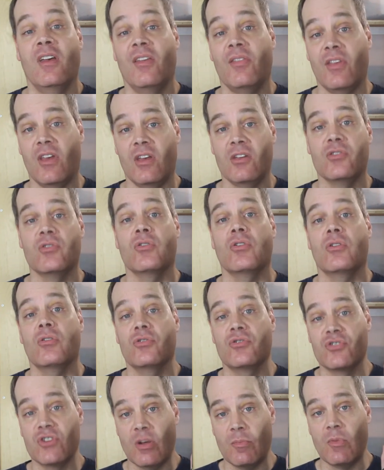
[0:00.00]
that your
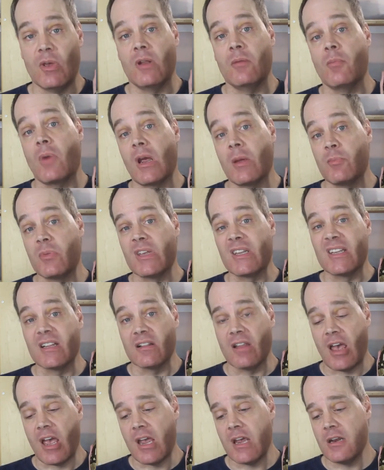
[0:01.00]
shipment might be
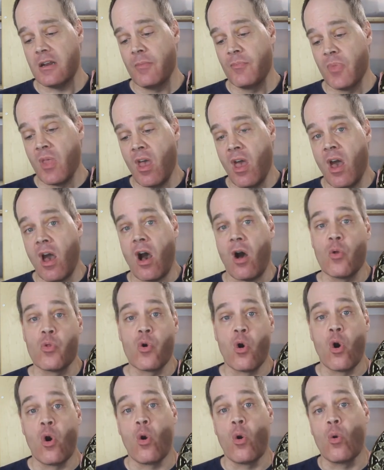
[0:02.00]
delayed.
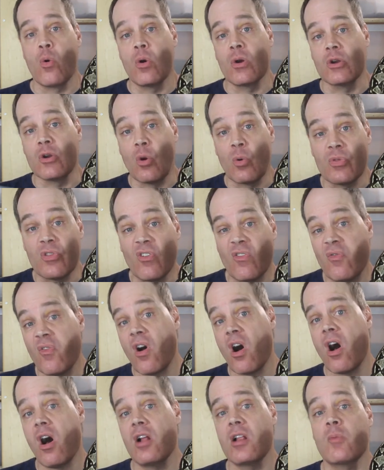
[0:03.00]
Although, you know, with the
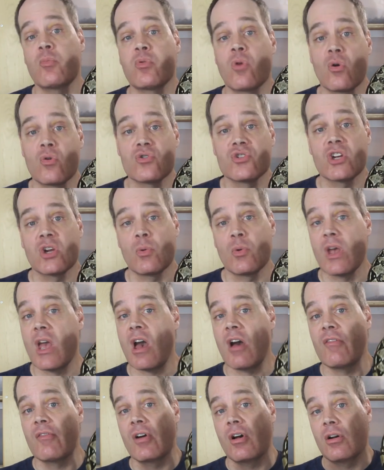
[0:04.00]
fall approaching, we
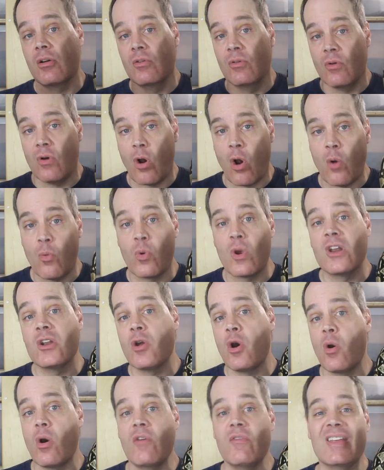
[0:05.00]
have a
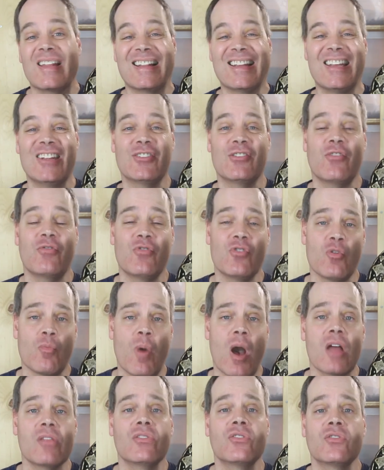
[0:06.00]
window of at least a few
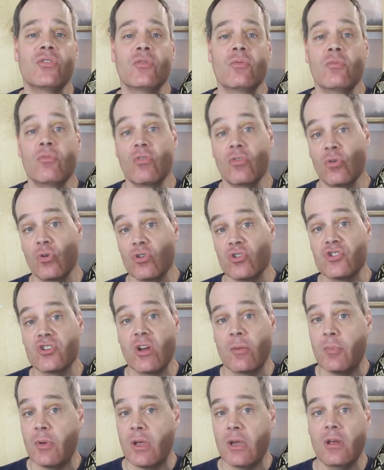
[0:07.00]
months for good
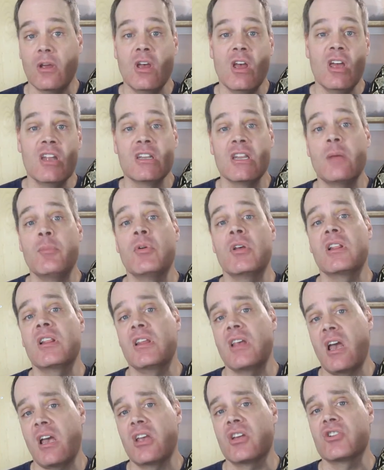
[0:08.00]
shipping.
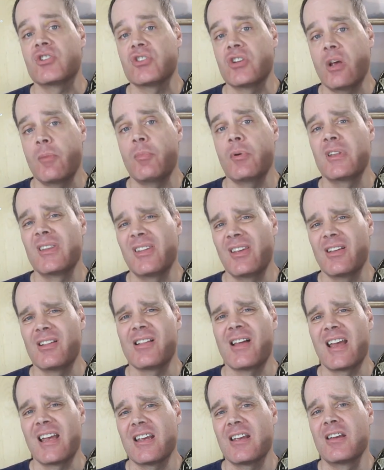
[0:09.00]
Typically, I can ship until
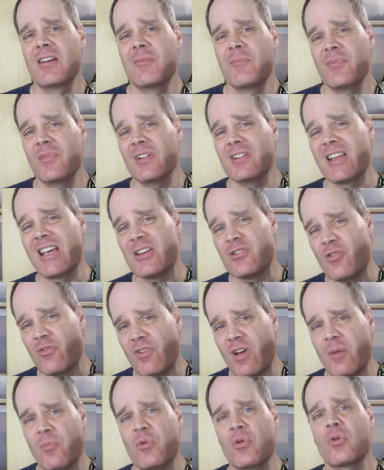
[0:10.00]
like late
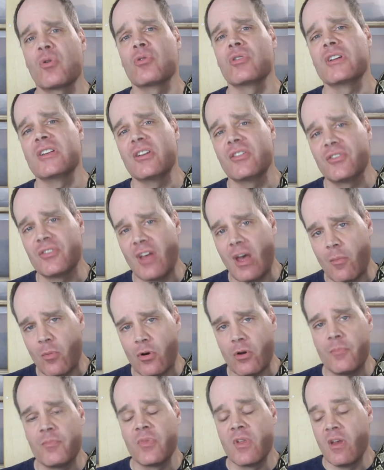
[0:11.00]
November, early
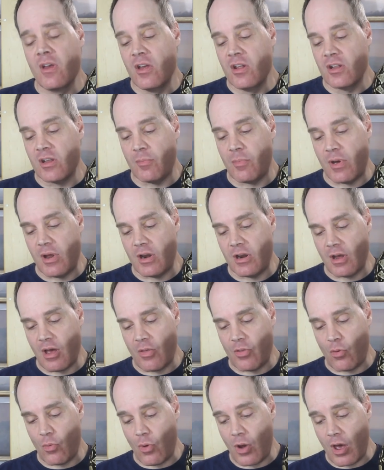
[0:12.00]
December, depending
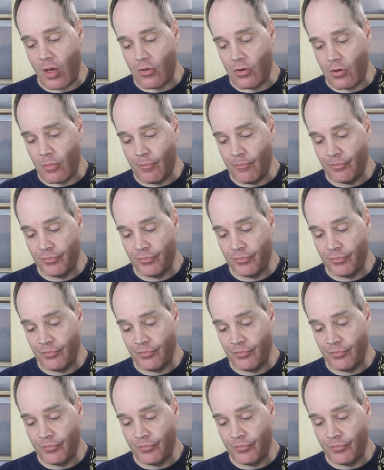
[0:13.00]
on the weather.